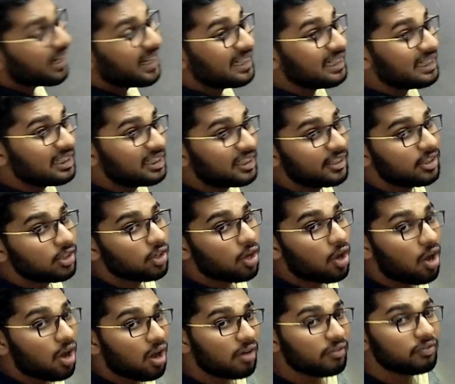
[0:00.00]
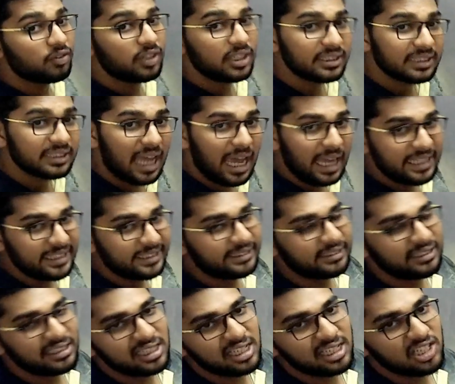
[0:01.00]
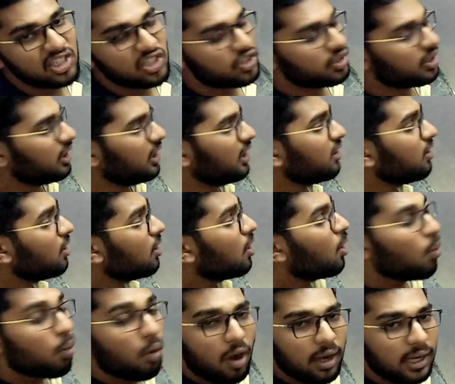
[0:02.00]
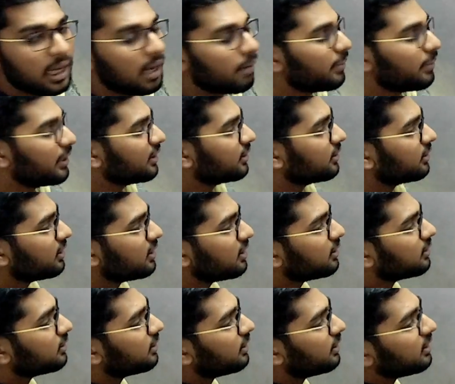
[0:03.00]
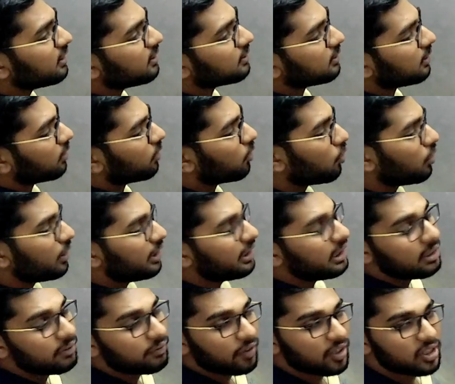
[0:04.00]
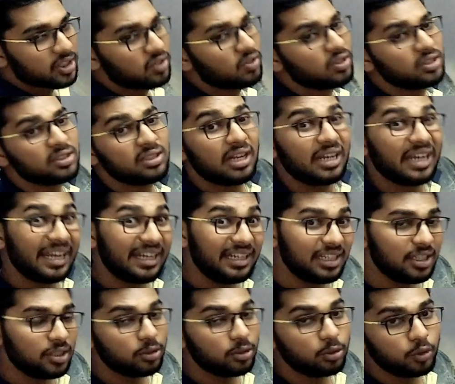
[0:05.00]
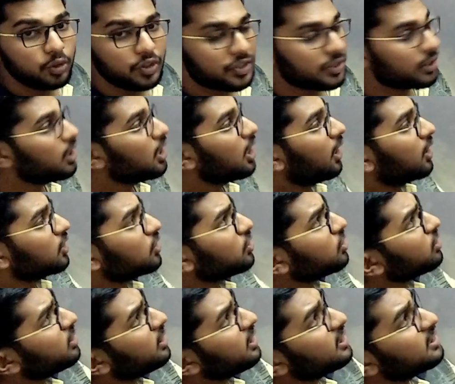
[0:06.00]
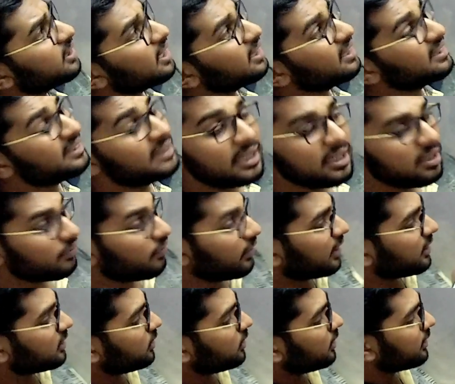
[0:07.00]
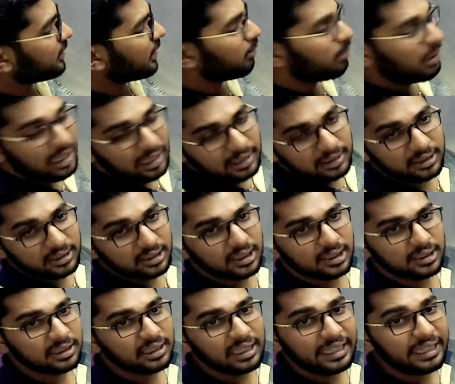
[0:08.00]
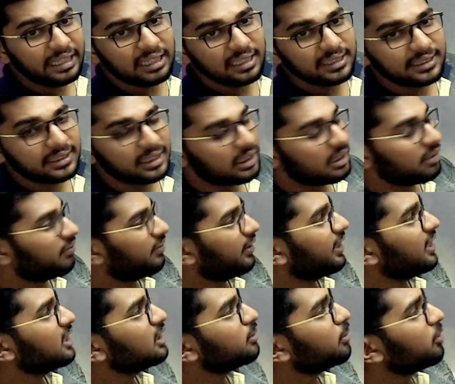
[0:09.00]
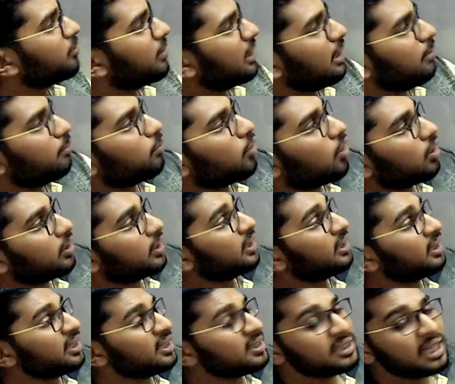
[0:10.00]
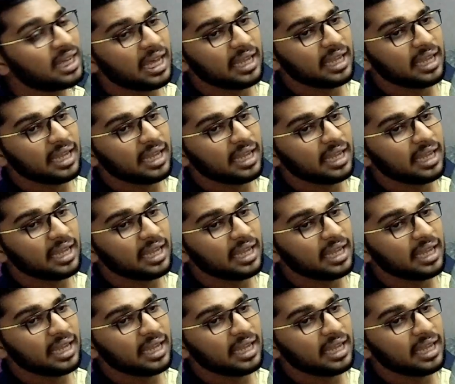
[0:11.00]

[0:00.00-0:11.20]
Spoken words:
they turned off this ICL gene, what happens is this chronic infection was reduced. So these are the significance. This can be considered as clinical significance, but very important is